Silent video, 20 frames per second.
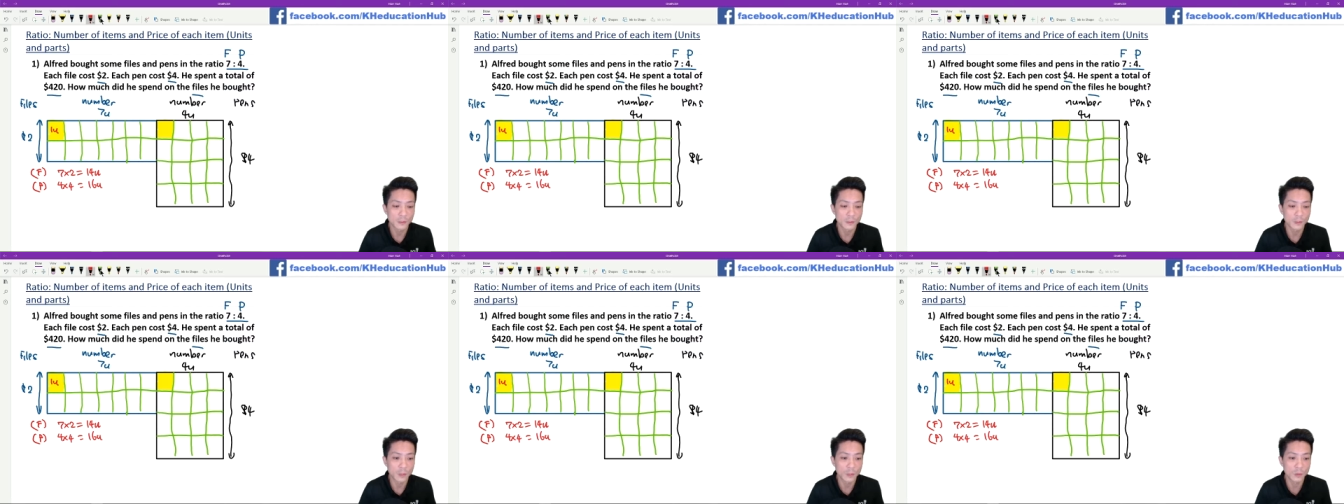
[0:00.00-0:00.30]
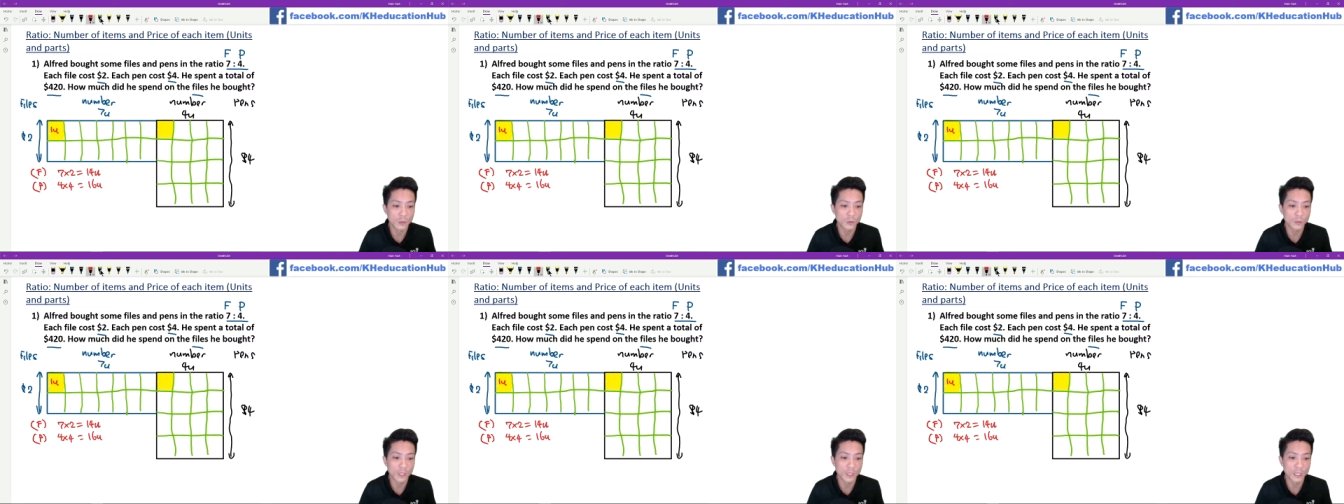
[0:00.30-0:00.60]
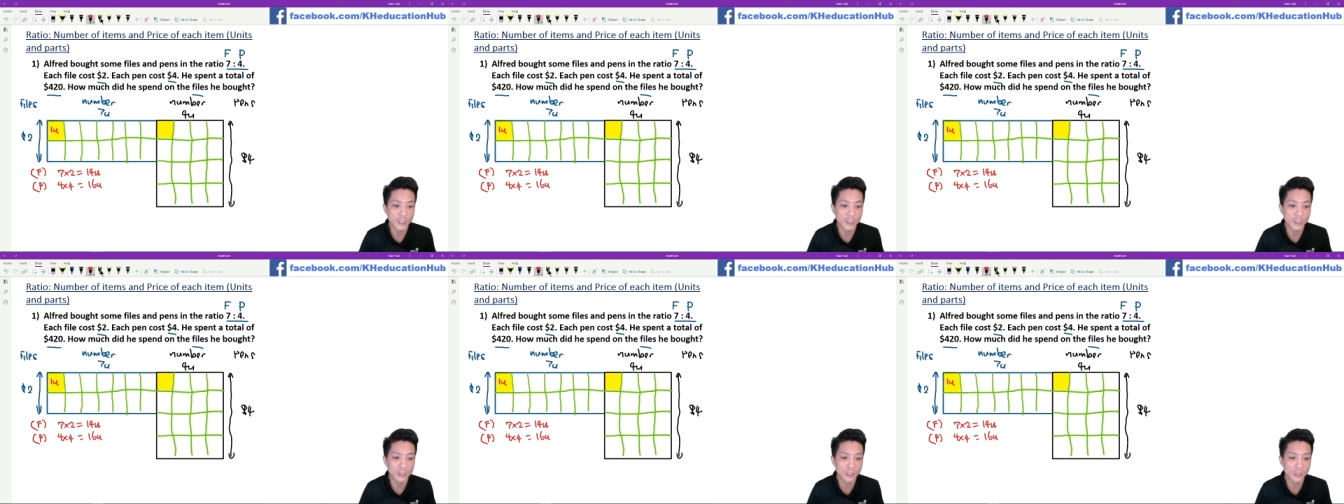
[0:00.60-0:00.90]

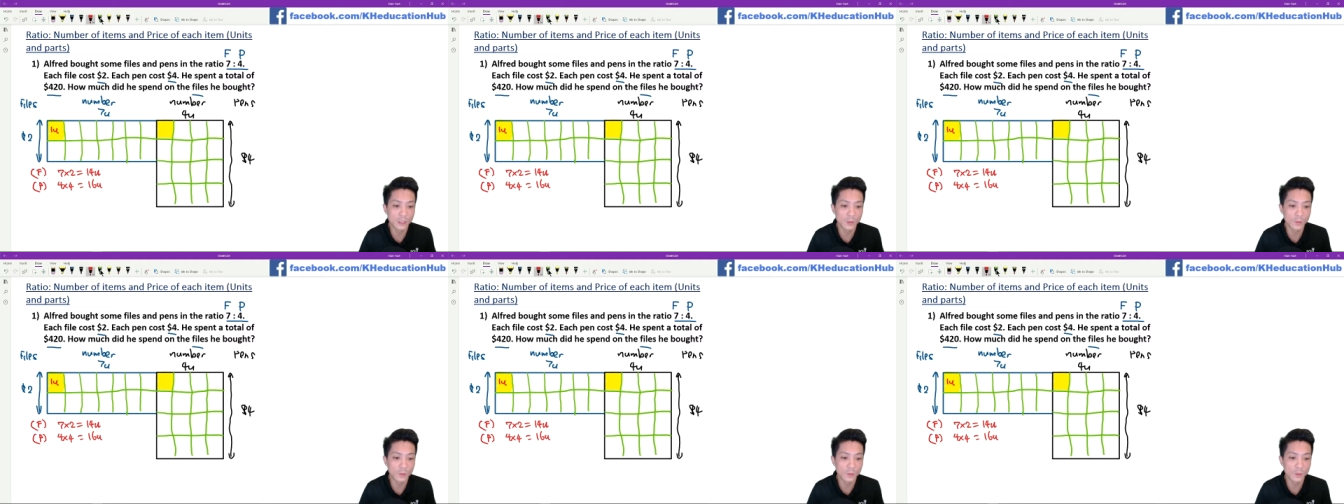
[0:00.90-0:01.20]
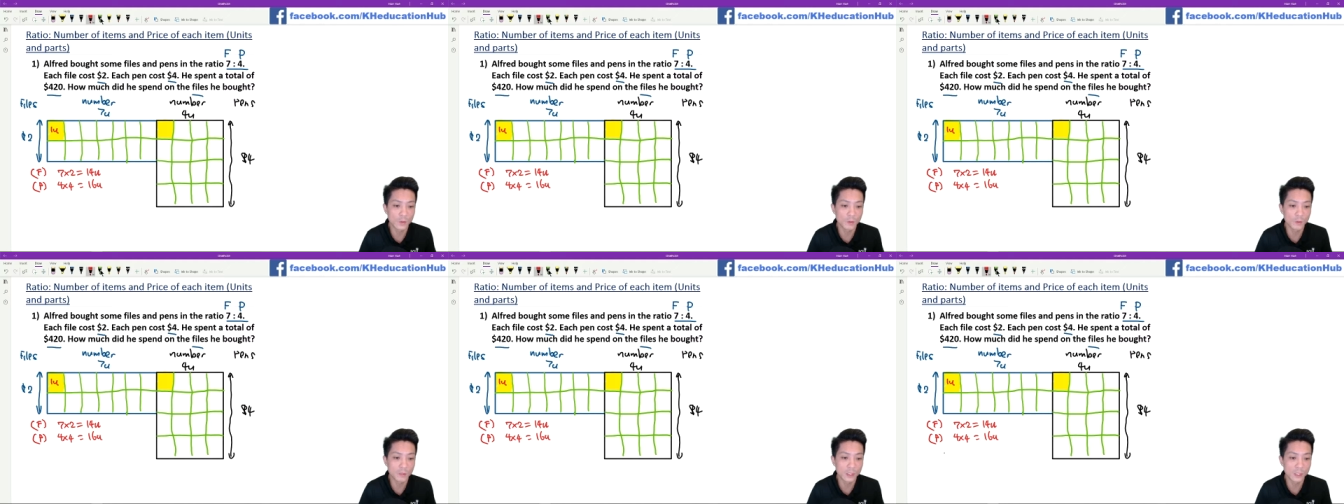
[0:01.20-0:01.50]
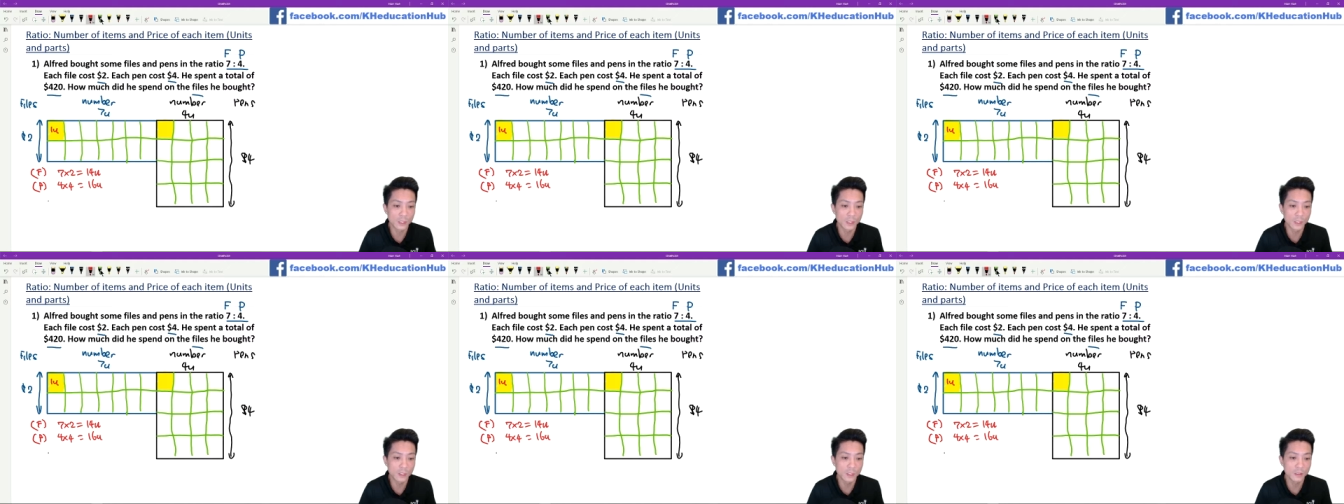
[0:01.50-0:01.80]
Altogether, it will
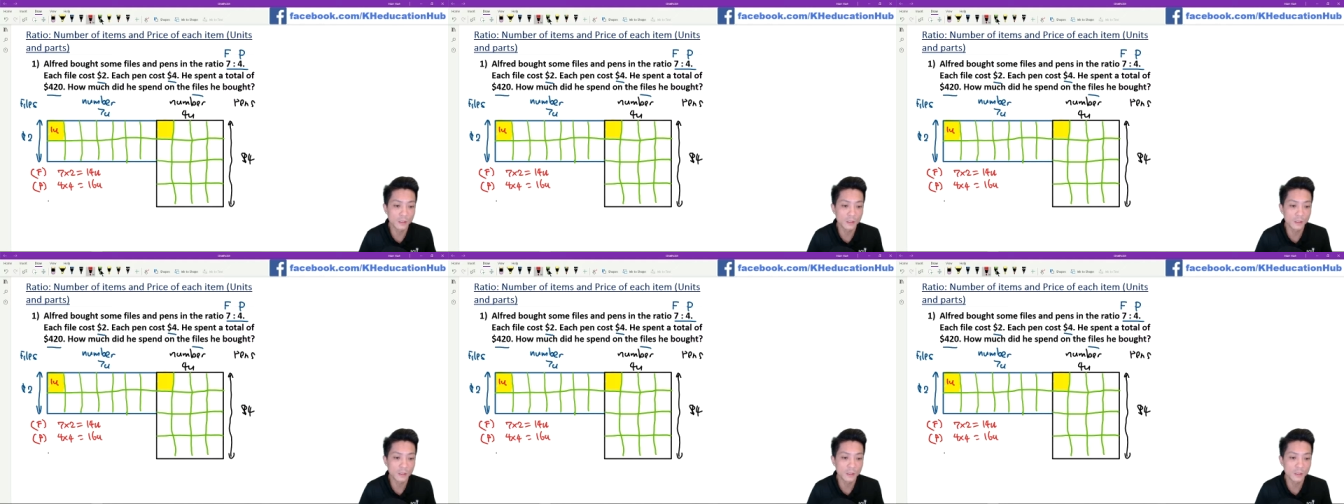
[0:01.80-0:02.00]
be